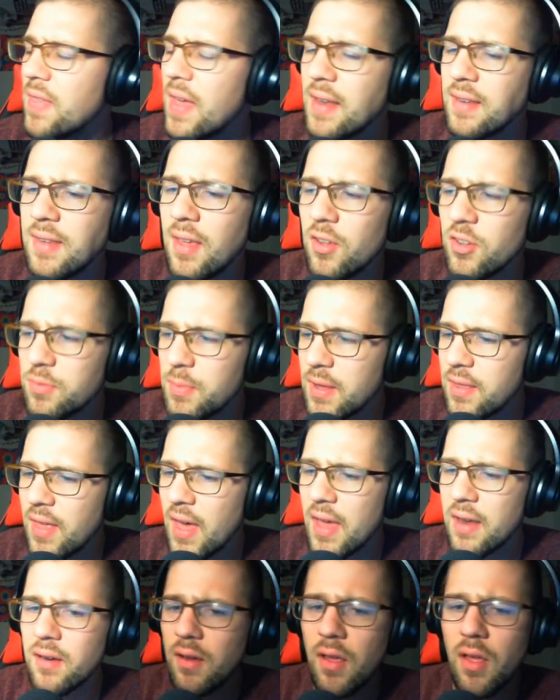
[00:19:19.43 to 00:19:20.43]
That tells me
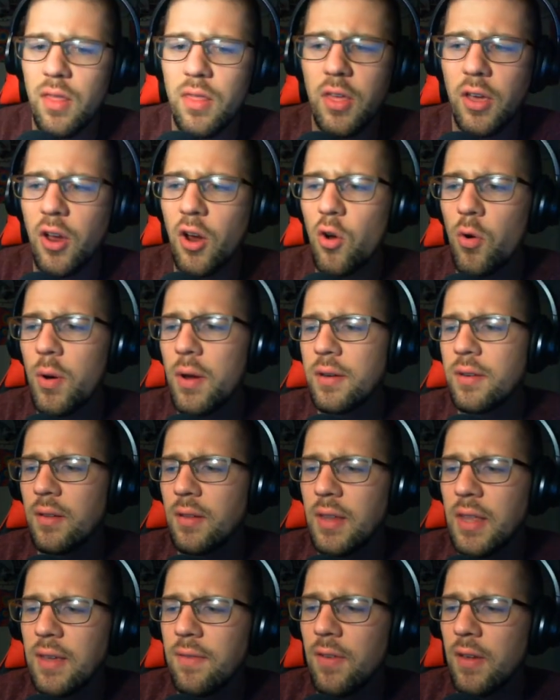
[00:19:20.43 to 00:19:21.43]
that the
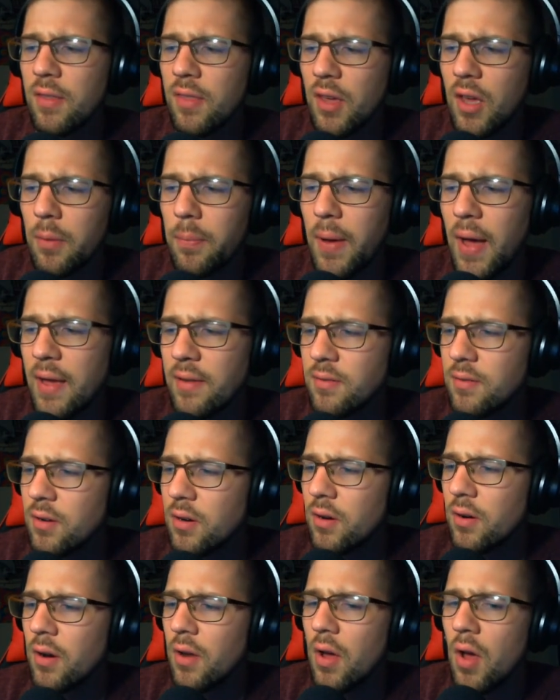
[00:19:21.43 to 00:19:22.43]
current leaving the
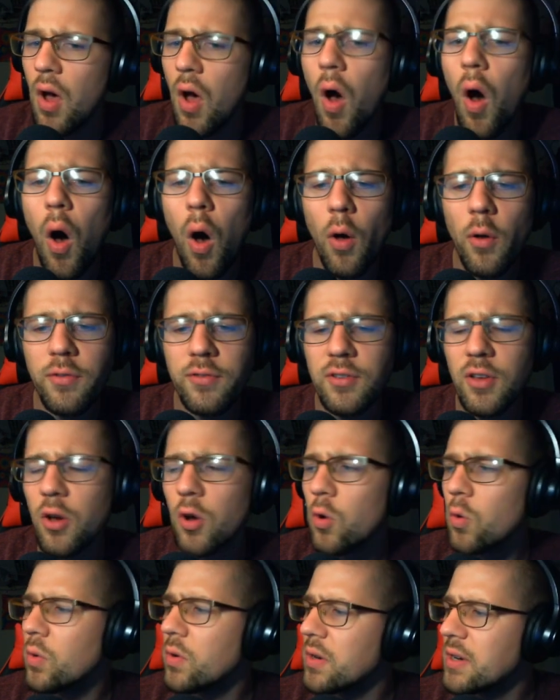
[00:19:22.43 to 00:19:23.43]
capacitor
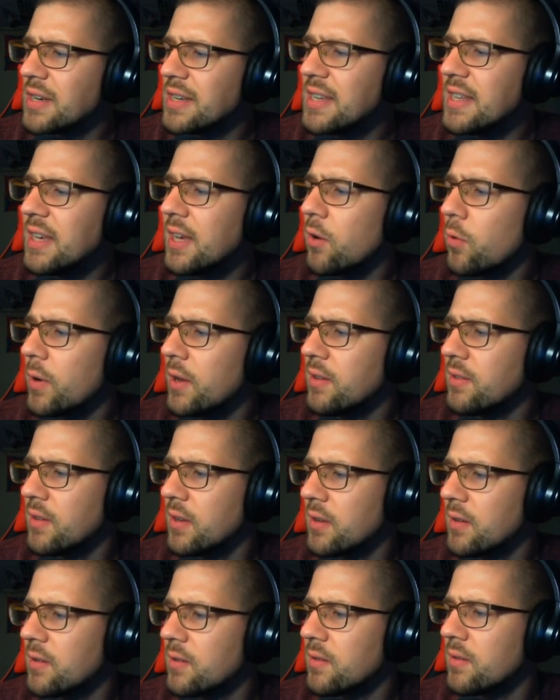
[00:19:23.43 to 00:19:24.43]
also
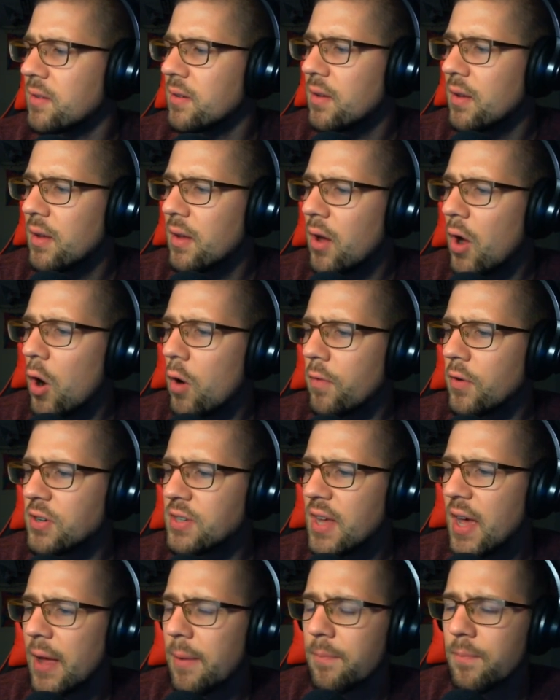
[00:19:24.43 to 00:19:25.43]
decreases
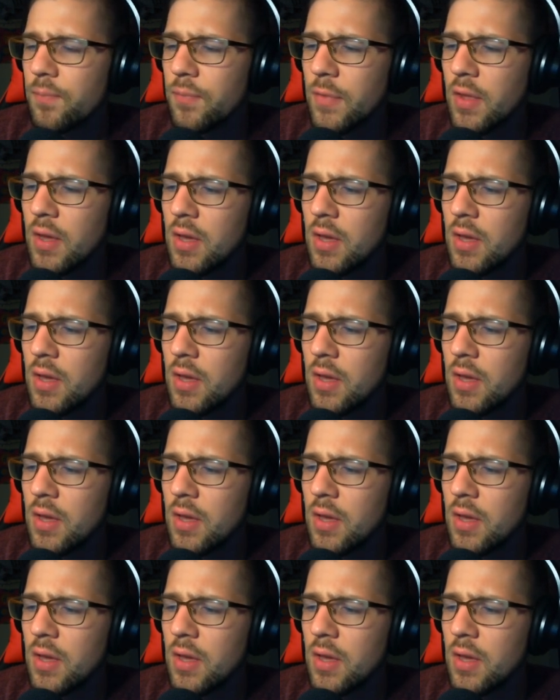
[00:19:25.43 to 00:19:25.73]
over time.